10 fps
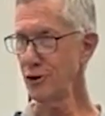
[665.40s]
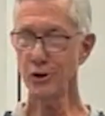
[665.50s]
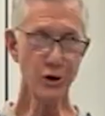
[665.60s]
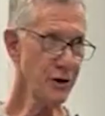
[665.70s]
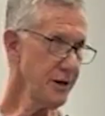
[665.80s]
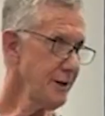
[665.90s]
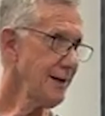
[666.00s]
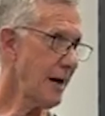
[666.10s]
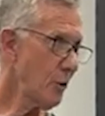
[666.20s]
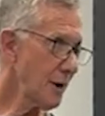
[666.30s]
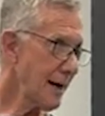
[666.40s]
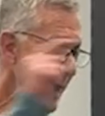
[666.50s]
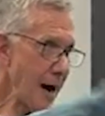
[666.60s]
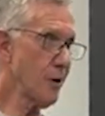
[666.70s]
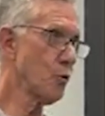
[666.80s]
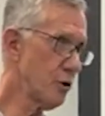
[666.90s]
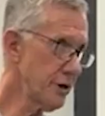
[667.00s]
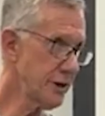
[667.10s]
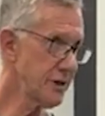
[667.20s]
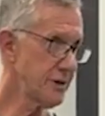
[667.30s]
learning how a car
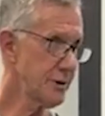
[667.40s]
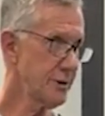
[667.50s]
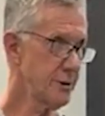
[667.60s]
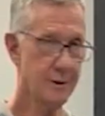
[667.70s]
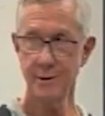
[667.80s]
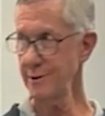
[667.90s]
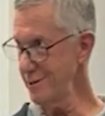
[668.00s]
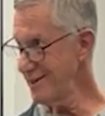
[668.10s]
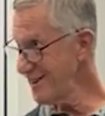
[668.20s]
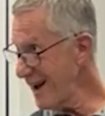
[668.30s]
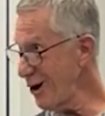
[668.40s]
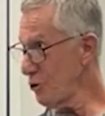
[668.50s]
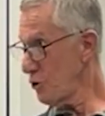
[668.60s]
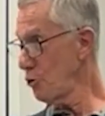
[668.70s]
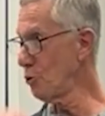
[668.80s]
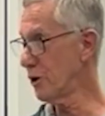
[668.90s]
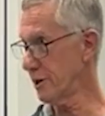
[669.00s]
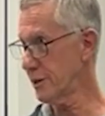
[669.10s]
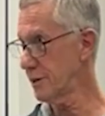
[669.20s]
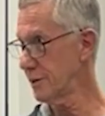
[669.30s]
works than how you work.